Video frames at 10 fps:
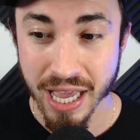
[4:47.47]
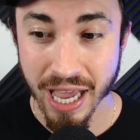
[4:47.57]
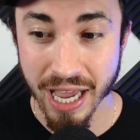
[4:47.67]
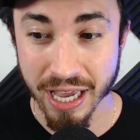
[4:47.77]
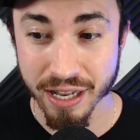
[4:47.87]

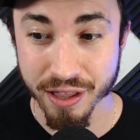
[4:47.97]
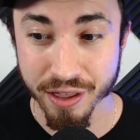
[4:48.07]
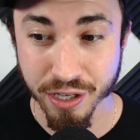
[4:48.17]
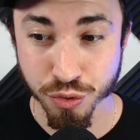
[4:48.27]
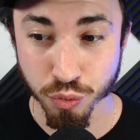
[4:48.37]
and
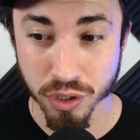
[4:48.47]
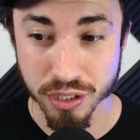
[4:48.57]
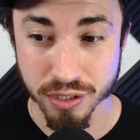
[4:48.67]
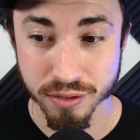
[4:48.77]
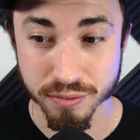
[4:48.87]
this
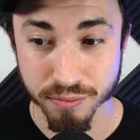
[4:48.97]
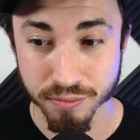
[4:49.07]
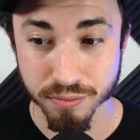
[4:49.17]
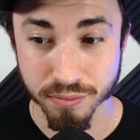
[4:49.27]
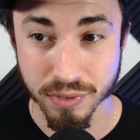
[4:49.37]
was
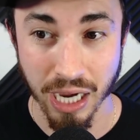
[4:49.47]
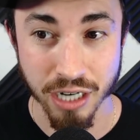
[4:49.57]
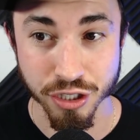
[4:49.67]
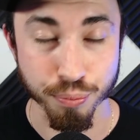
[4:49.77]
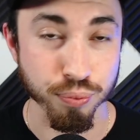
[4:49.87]
kind
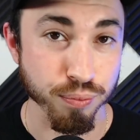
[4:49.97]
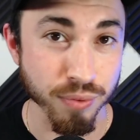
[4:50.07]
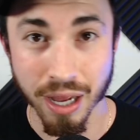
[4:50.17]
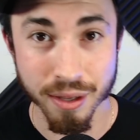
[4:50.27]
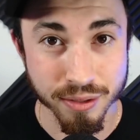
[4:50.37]
of
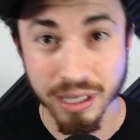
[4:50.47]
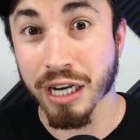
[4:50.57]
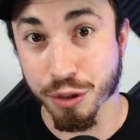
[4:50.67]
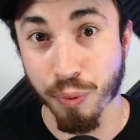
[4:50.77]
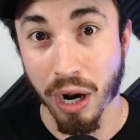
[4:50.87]
uh, kind of
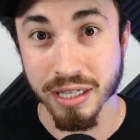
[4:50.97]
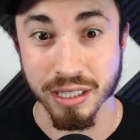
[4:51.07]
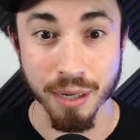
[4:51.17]
surprising.